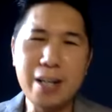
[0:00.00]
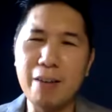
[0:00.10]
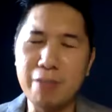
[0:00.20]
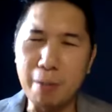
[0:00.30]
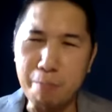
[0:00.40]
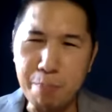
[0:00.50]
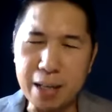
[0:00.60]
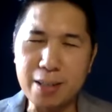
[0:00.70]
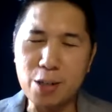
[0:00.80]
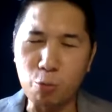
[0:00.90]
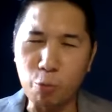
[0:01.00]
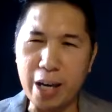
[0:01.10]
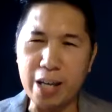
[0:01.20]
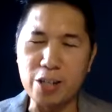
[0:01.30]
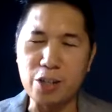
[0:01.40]
of the biggest
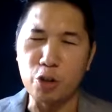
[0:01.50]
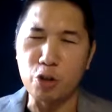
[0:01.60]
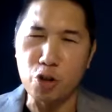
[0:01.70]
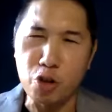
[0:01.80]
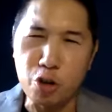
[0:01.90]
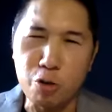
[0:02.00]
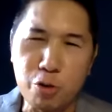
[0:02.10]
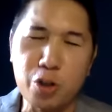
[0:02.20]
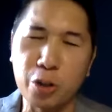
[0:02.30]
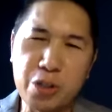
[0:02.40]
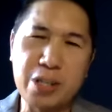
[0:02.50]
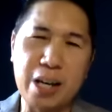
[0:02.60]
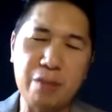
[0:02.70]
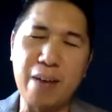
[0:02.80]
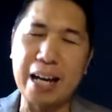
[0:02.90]
ways to shoot
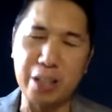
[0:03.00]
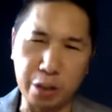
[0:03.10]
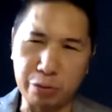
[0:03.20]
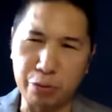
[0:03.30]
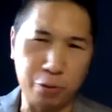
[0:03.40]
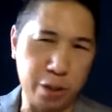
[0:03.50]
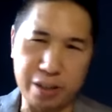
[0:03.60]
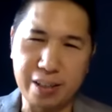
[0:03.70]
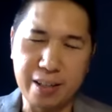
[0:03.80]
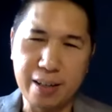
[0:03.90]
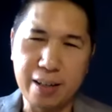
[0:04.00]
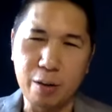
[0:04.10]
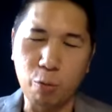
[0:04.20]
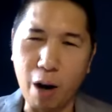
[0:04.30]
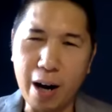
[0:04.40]
yourself at your foot.
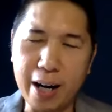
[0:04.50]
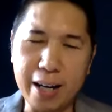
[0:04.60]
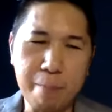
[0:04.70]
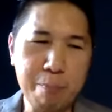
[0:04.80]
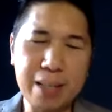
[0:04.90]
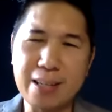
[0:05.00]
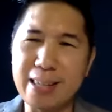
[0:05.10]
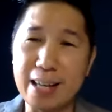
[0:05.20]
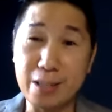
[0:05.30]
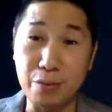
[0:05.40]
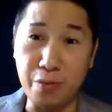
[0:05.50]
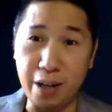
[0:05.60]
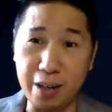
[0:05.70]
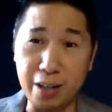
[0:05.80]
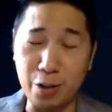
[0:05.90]
Why? Because that's a
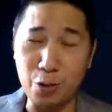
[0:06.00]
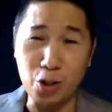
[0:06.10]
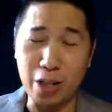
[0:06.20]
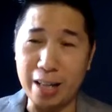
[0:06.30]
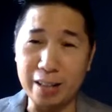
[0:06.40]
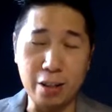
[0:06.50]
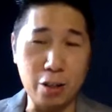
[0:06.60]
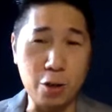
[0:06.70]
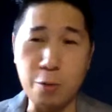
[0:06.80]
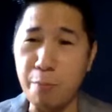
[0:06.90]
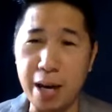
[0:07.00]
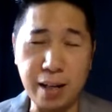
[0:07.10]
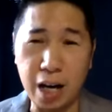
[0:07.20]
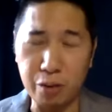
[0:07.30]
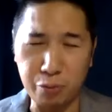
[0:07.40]
very huge standard that you may
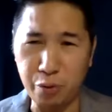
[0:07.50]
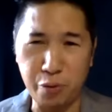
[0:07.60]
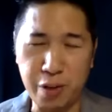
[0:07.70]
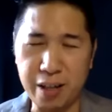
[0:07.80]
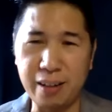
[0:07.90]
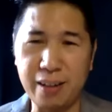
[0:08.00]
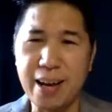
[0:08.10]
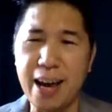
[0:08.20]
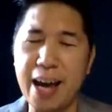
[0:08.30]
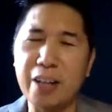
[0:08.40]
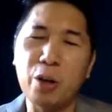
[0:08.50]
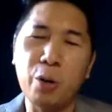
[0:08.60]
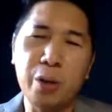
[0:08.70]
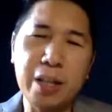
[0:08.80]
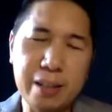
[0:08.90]
not fulfill, and you're
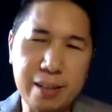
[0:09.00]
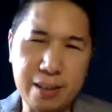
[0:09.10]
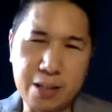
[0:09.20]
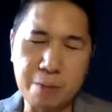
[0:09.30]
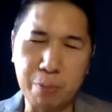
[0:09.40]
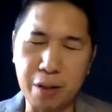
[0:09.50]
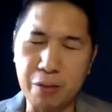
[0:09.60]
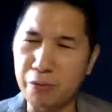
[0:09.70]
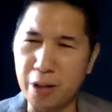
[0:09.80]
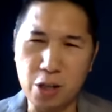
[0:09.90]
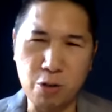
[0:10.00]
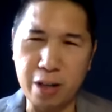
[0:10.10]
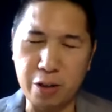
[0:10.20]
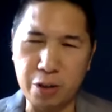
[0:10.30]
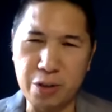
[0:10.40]
only going to disappoint and
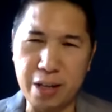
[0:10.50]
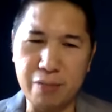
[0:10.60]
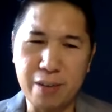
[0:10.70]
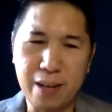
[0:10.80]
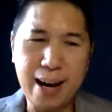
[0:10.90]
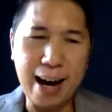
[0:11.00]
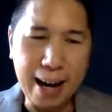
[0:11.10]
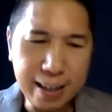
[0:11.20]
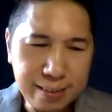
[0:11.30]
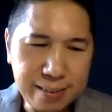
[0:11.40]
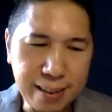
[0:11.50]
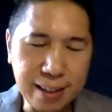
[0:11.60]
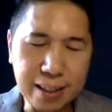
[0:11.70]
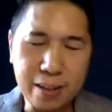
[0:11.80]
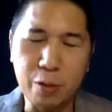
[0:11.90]
frustrate yourself. I
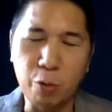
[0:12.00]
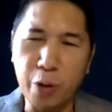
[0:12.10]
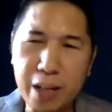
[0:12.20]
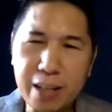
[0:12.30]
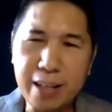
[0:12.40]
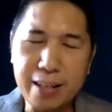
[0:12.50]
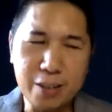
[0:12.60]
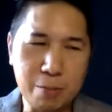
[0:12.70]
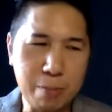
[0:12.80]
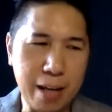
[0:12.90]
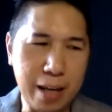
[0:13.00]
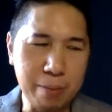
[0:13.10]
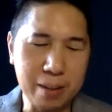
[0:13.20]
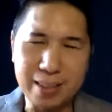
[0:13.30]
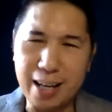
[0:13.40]
think we need to be
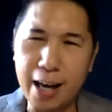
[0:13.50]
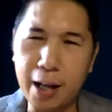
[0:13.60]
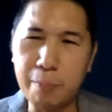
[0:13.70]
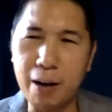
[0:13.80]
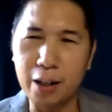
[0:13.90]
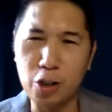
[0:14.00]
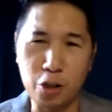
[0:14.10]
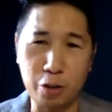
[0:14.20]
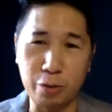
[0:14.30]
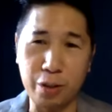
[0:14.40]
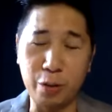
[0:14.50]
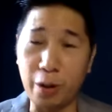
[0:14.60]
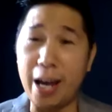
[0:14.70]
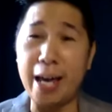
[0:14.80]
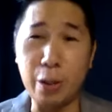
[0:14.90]
able to help our children,
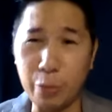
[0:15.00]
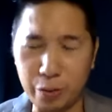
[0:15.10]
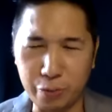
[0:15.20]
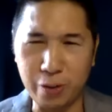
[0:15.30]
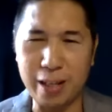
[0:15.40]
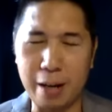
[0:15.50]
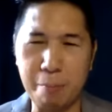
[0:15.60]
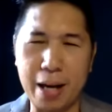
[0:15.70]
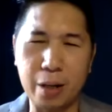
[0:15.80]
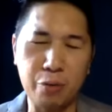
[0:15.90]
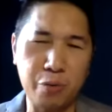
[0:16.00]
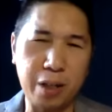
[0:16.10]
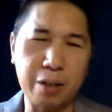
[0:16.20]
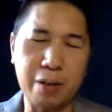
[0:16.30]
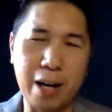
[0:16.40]
or anyone for that matter,
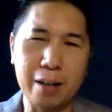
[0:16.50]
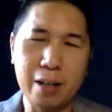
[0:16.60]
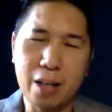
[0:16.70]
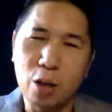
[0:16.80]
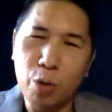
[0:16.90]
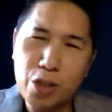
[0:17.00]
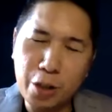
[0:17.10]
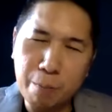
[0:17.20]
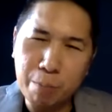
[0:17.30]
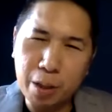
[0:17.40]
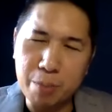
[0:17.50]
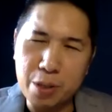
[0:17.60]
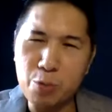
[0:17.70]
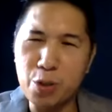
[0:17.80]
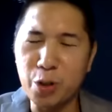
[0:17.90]
figure out what's your purpose,
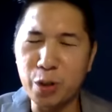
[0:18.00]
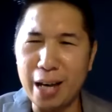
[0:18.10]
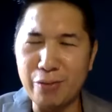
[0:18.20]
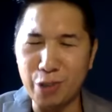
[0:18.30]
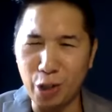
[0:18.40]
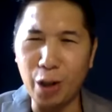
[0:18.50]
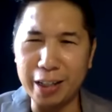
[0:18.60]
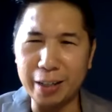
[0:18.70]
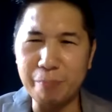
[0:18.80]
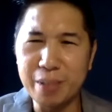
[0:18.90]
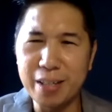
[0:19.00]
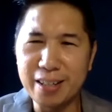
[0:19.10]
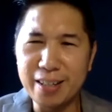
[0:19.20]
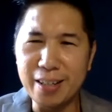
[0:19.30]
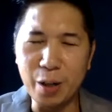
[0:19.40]
what's your life calling.
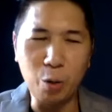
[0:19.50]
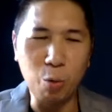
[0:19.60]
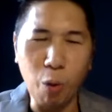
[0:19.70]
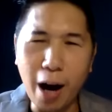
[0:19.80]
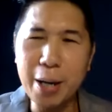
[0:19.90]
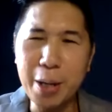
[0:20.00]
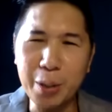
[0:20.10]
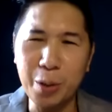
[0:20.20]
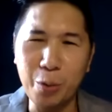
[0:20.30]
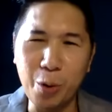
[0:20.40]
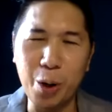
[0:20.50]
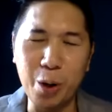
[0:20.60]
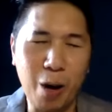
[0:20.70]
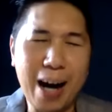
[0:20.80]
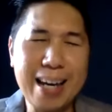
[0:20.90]
You know, why on the world,
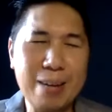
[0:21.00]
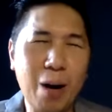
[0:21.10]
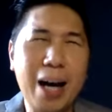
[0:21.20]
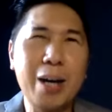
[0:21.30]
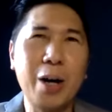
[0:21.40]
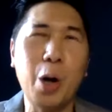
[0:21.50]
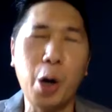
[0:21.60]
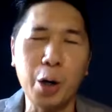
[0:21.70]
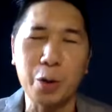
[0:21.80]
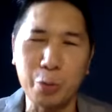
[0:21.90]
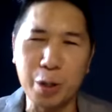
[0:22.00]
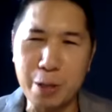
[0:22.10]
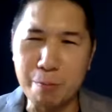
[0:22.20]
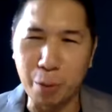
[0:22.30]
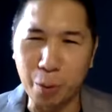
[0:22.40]
why on earth were
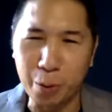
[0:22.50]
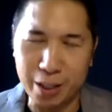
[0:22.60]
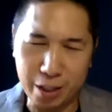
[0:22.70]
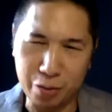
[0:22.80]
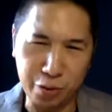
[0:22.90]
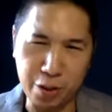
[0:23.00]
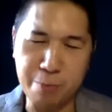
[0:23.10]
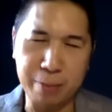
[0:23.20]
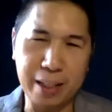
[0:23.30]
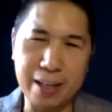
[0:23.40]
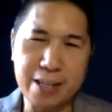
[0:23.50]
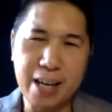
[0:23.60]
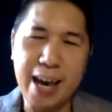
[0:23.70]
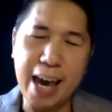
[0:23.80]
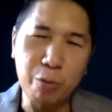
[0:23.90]
you born in the first place?
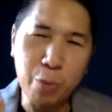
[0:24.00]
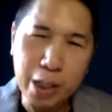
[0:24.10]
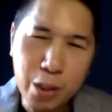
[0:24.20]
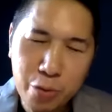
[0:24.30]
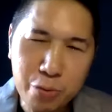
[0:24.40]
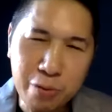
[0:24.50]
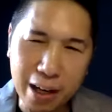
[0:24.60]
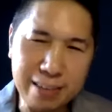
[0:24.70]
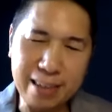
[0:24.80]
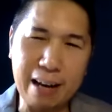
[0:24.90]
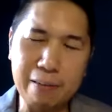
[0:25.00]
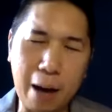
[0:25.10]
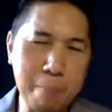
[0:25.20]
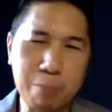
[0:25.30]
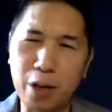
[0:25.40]
And when you find that,
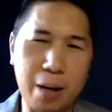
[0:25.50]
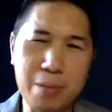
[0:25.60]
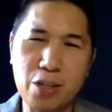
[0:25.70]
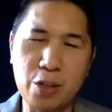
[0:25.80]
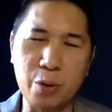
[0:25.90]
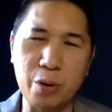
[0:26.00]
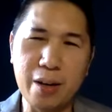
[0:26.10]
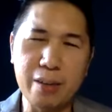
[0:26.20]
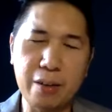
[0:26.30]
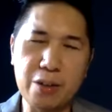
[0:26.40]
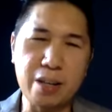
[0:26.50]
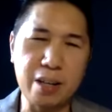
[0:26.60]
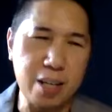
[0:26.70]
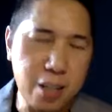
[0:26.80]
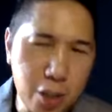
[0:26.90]
I promise you, there's a
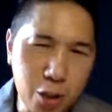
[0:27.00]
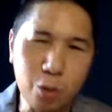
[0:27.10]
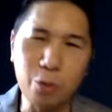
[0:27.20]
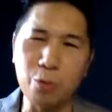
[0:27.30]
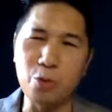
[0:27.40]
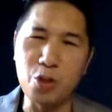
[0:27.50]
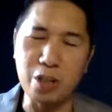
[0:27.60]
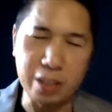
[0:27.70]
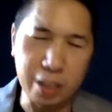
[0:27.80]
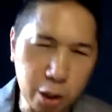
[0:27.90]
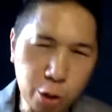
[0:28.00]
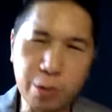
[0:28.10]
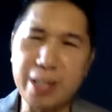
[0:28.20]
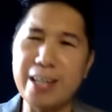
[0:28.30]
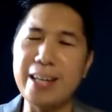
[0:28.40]
huge
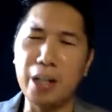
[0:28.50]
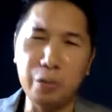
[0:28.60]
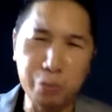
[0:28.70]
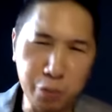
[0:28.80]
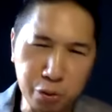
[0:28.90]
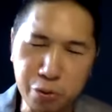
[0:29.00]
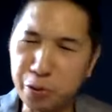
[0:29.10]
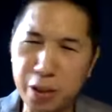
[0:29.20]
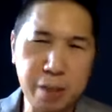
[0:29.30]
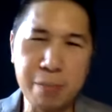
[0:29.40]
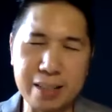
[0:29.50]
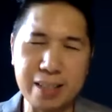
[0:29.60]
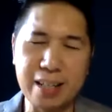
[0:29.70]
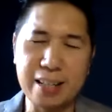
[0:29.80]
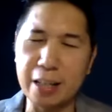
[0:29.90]
degree of fulfillment
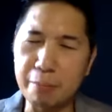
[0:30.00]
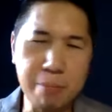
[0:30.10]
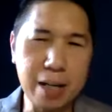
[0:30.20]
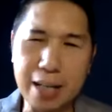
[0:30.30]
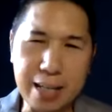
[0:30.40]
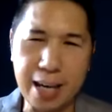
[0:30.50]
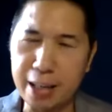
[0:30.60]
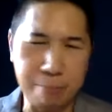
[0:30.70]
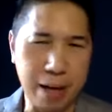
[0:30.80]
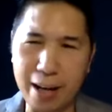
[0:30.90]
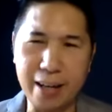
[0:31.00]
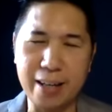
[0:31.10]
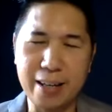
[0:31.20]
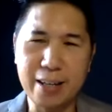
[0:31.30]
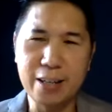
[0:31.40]
that money can't buy.
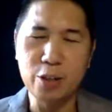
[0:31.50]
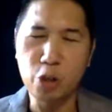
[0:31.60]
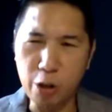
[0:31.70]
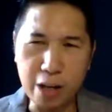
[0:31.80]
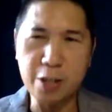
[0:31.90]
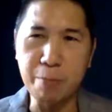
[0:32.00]
Trust me.